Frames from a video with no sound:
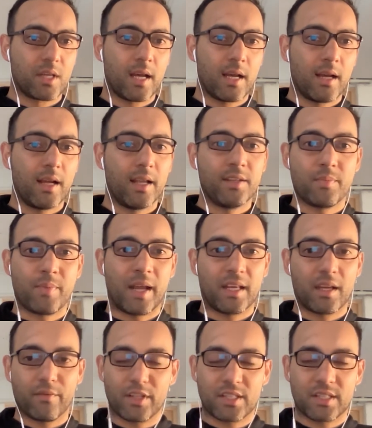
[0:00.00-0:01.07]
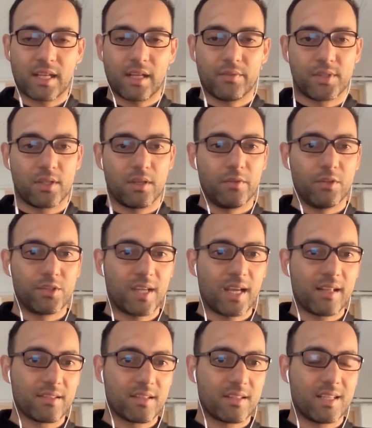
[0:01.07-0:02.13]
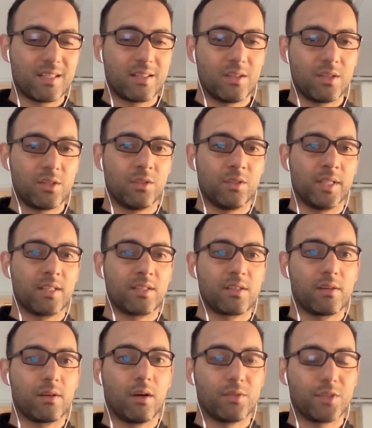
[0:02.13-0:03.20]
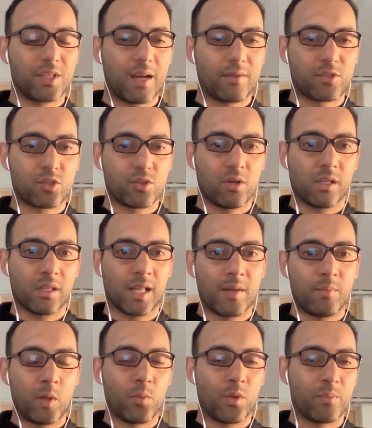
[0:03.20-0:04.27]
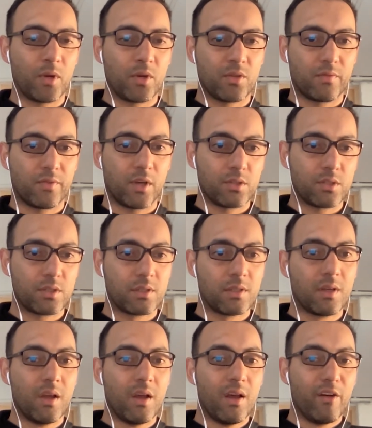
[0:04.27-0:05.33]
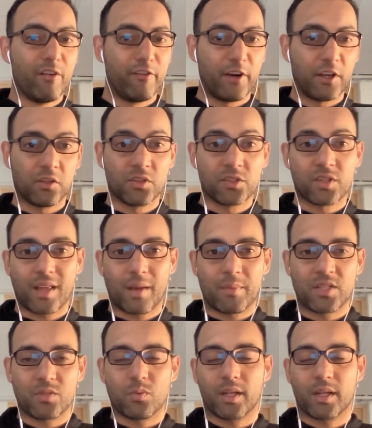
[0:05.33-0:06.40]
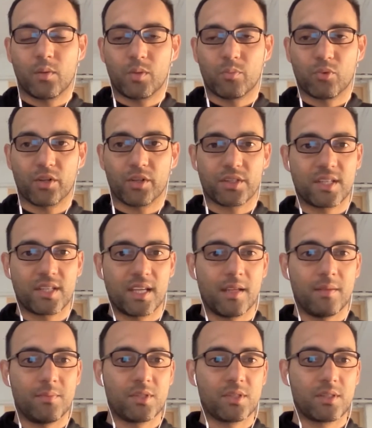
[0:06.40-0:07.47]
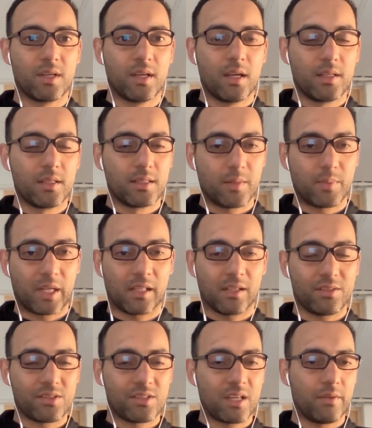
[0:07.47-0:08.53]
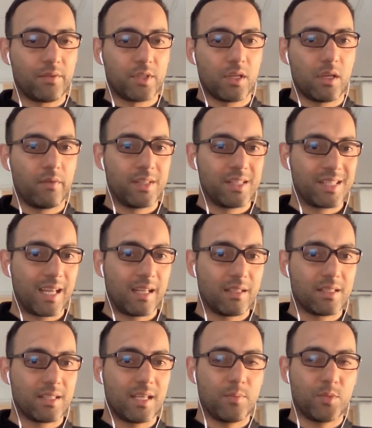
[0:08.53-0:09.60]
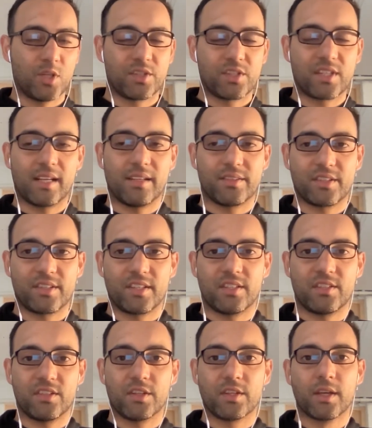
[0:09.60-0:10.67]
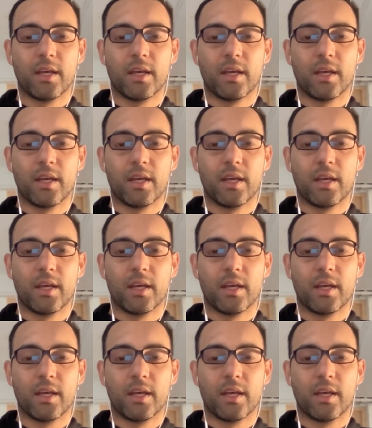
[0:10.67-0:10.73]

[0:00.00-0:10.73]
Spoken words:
And depending if it's self-serve or sales assisted, you'll need to obviously have strong alignment with both of those funnels. So that means working with product teams, typically on self-serve, and sales teams on sales assisted.